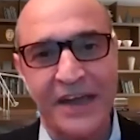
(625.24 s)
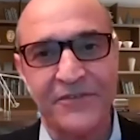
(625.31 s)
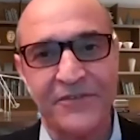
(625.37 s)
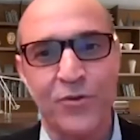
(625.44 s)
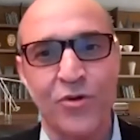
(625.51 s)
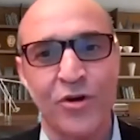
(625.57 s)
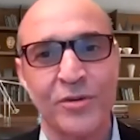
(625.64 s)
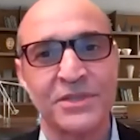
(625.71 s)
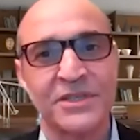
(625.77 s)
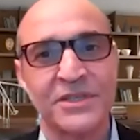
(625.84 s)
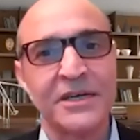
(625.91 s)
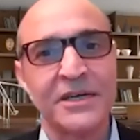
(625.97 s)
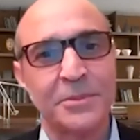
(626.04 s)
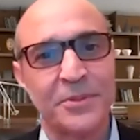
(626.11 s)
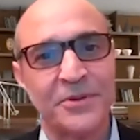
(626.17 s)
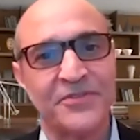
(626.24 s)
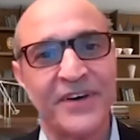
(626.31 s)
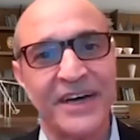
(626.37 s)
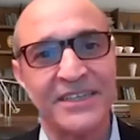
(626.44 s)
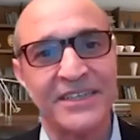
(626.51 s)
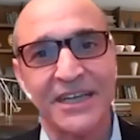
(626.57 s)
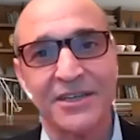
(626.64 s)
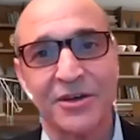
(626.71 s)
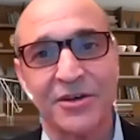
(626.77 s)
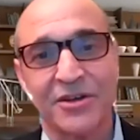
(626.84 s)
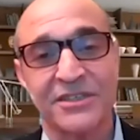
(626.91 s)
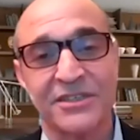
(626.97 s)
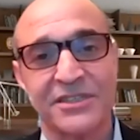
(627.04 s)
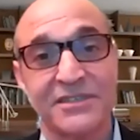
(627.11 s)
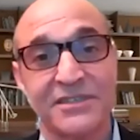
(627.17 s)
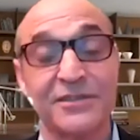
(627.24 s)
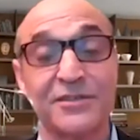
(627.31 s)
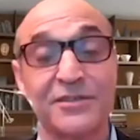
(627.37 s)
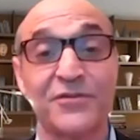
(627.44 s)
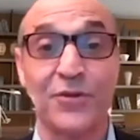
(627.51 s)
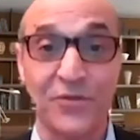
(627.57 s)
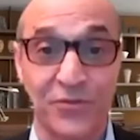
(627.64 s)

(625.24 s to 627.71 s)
platforms to provide technical assistance